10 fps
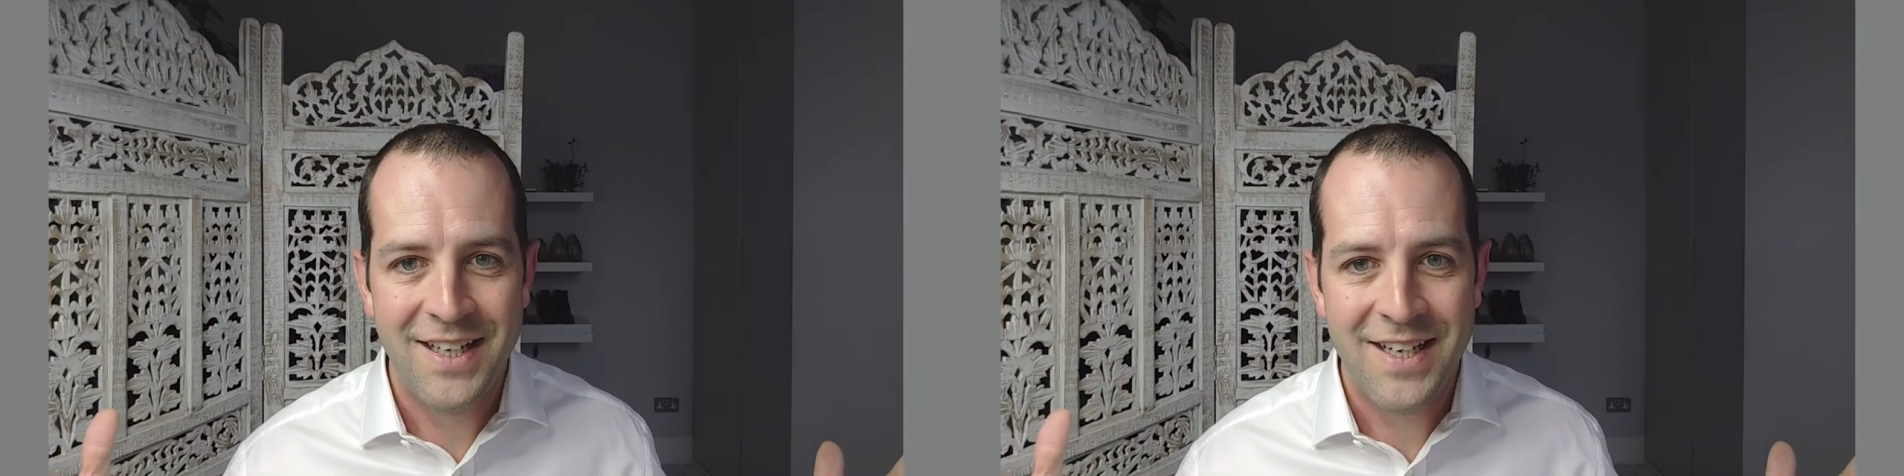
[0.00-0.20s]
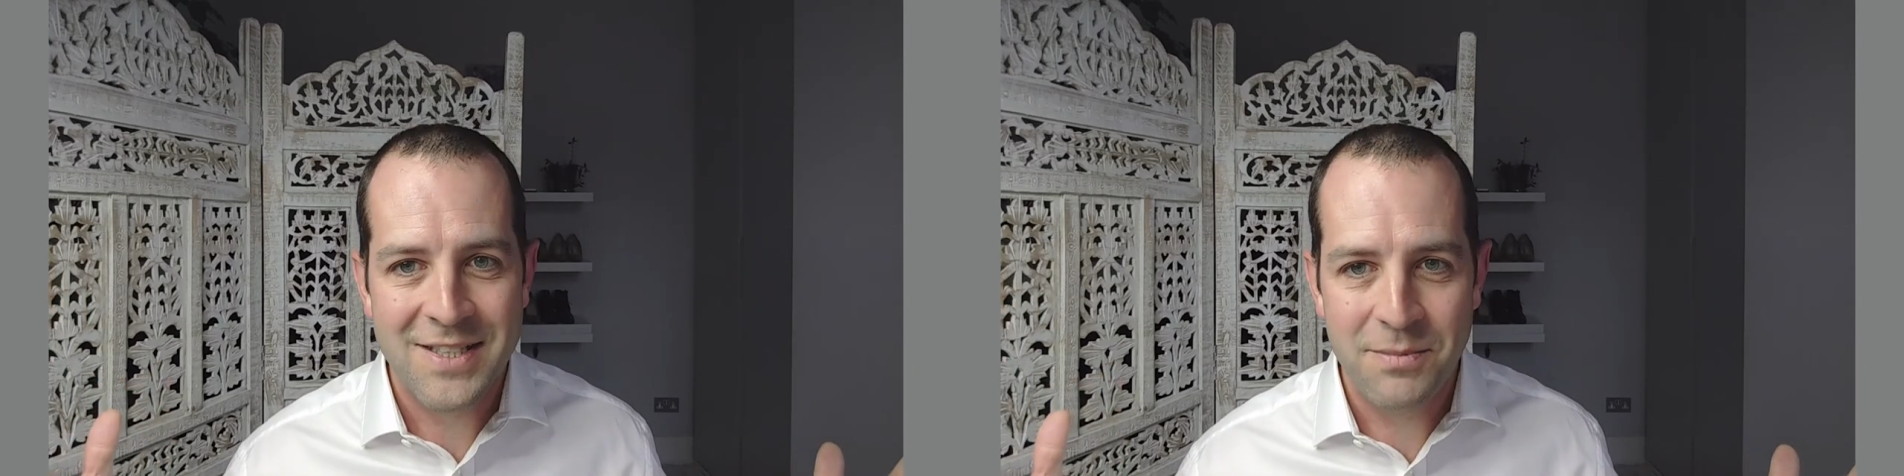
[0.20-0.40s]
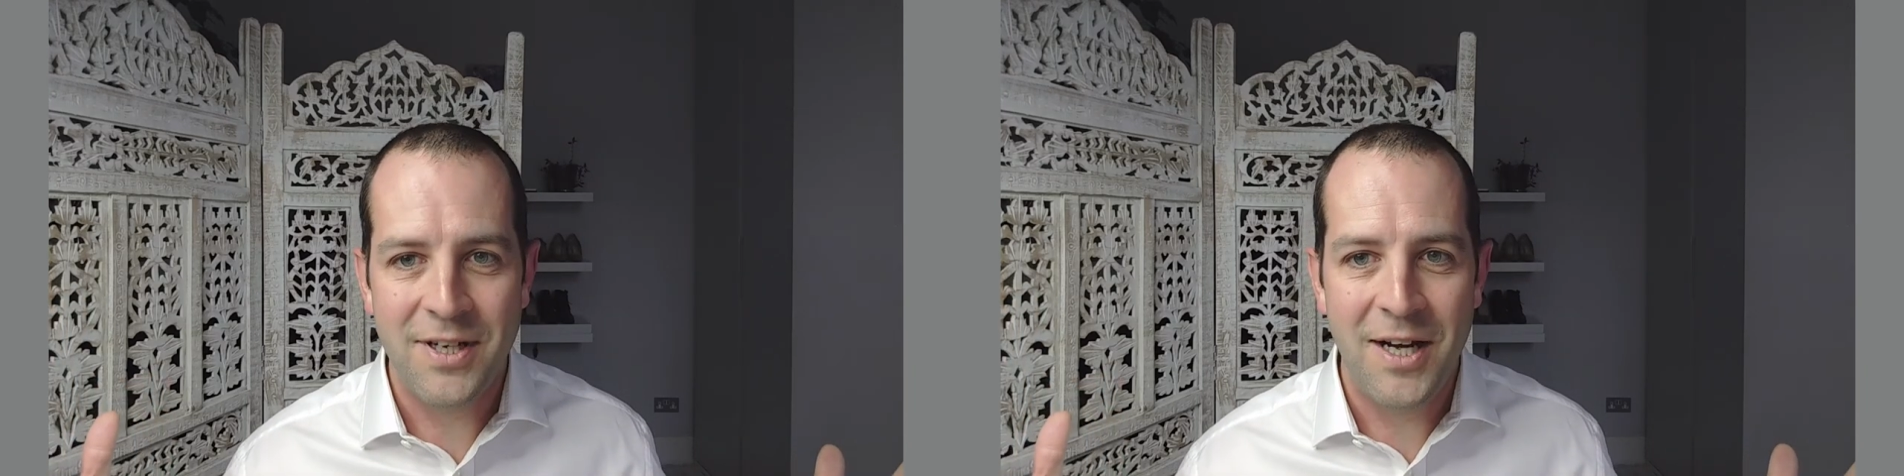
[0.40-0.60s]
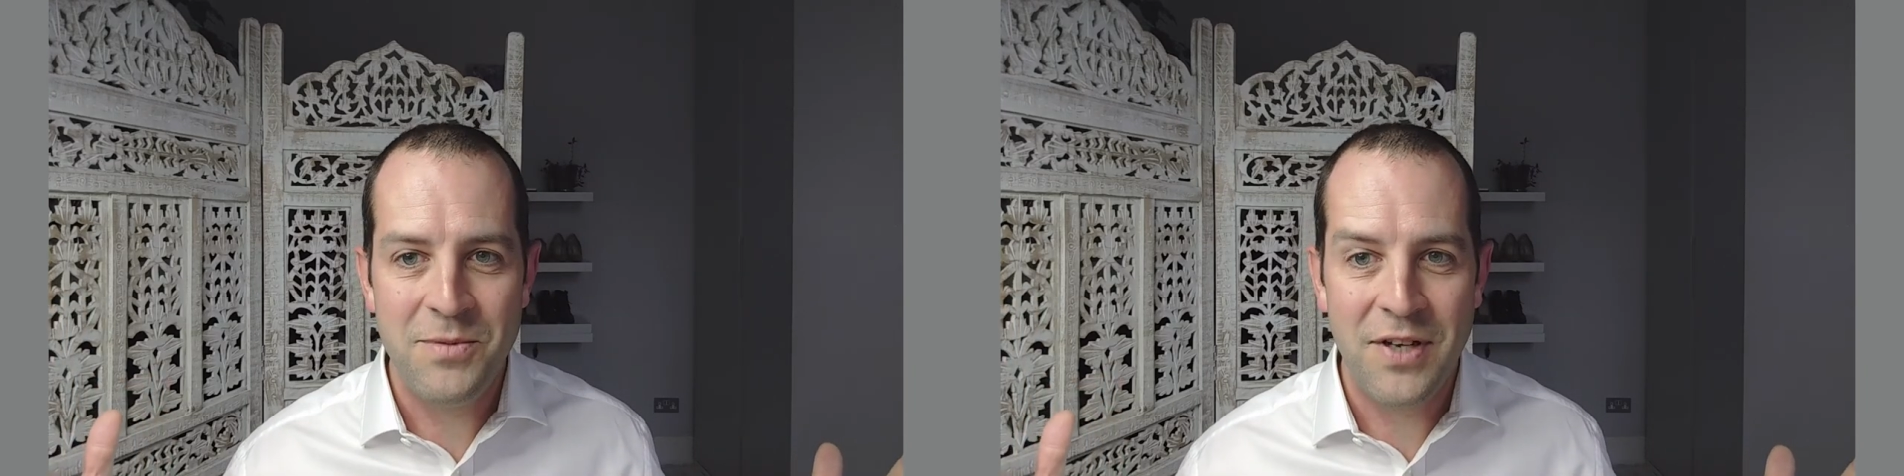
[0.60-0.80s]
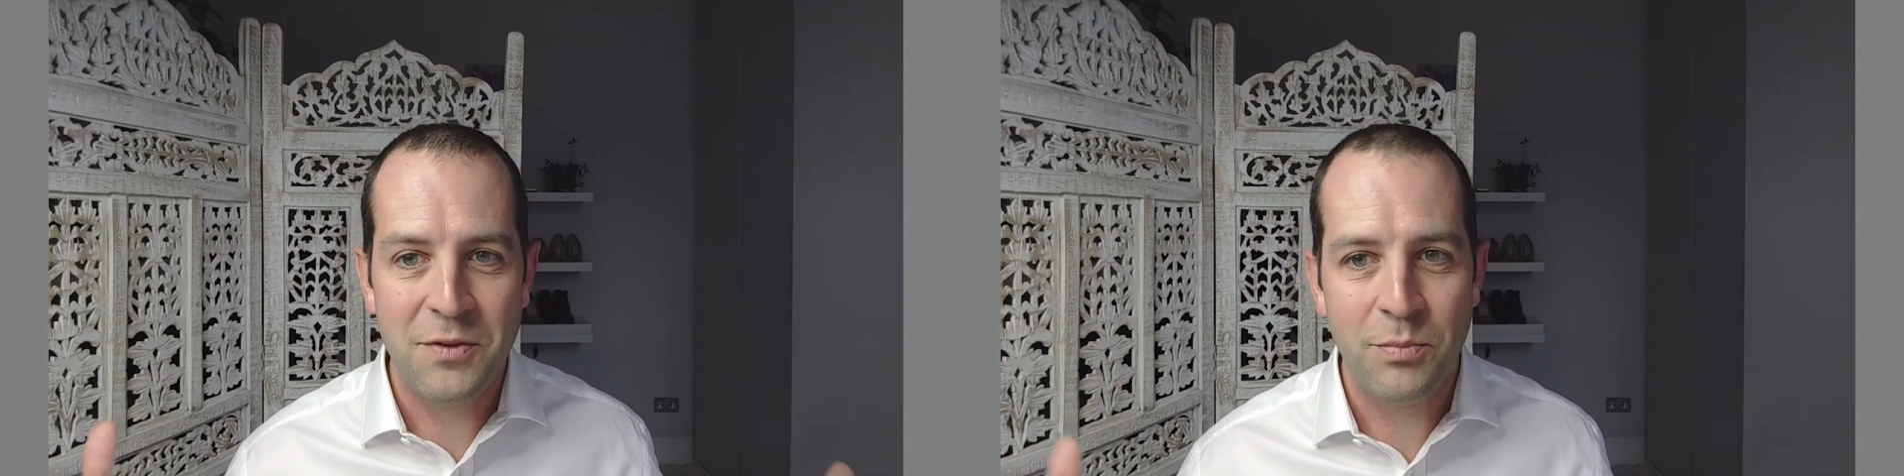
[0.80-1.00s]
sometimes you
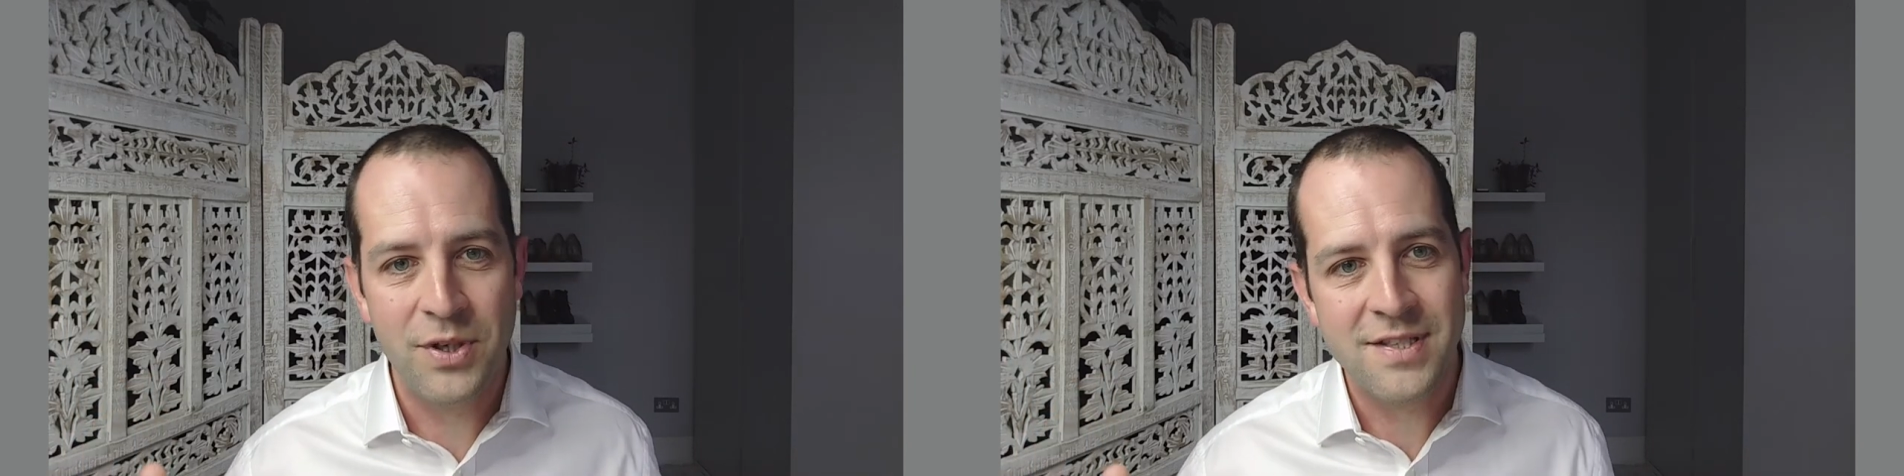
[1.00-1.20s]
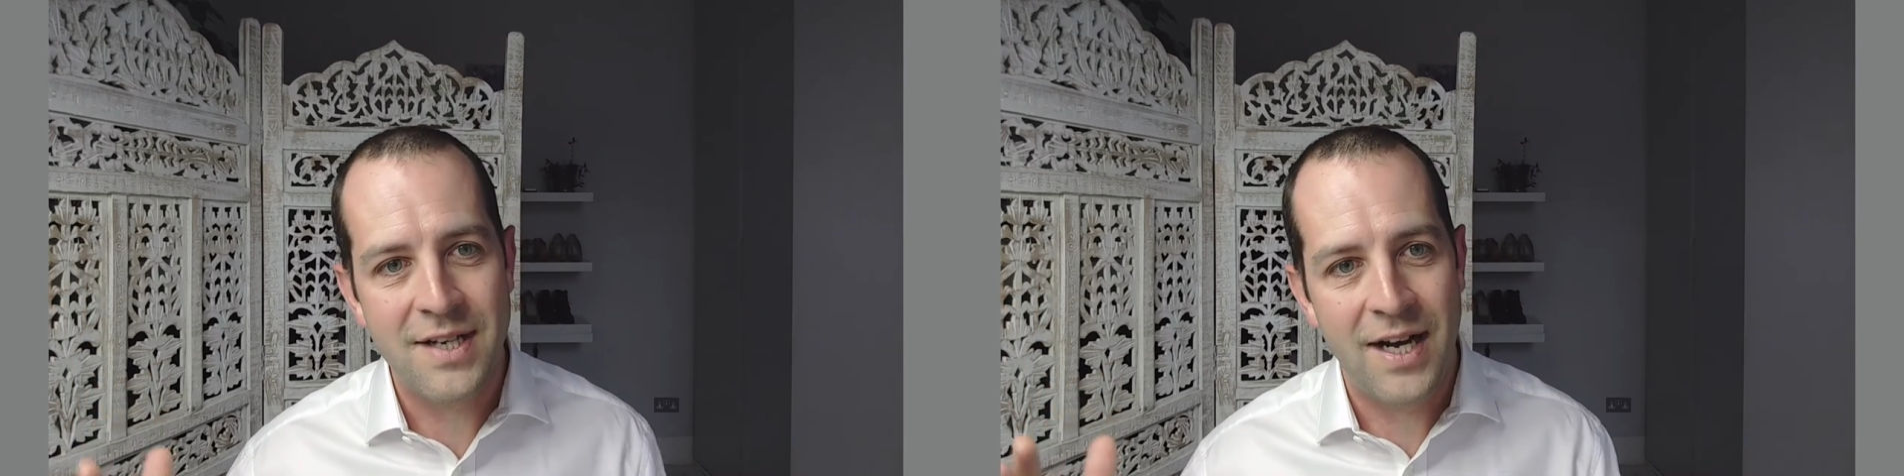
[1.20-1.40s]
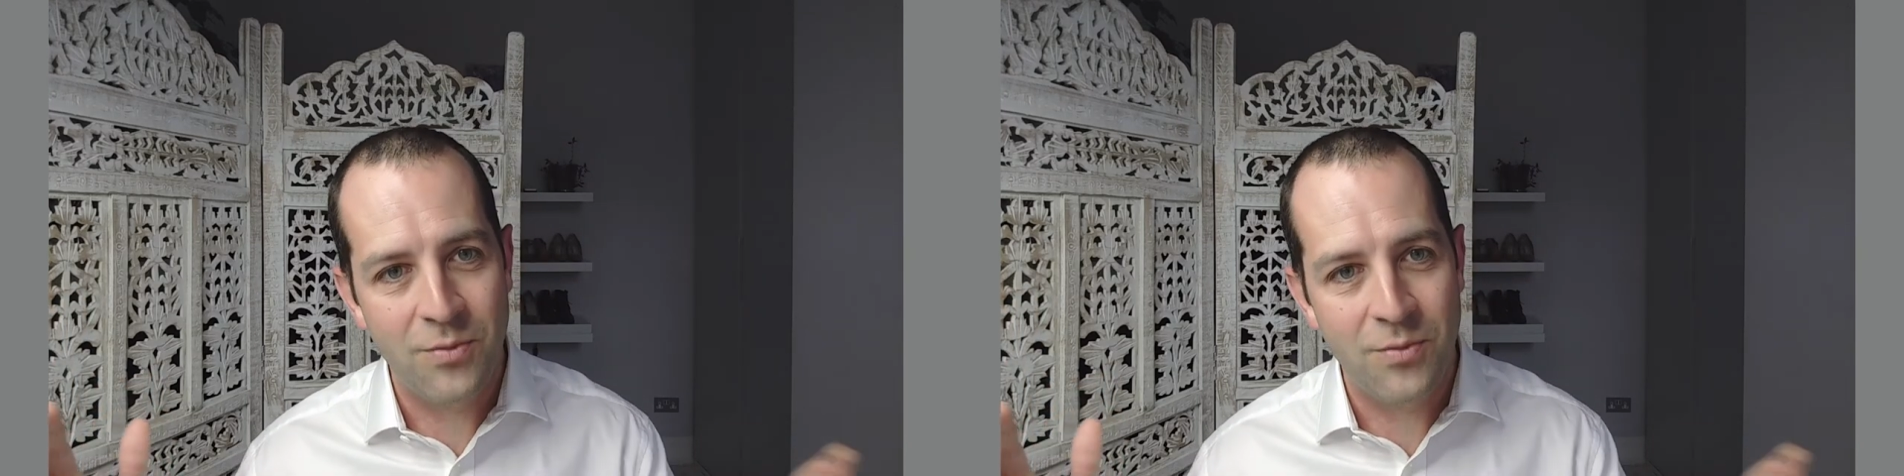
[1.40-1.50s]
have to put aside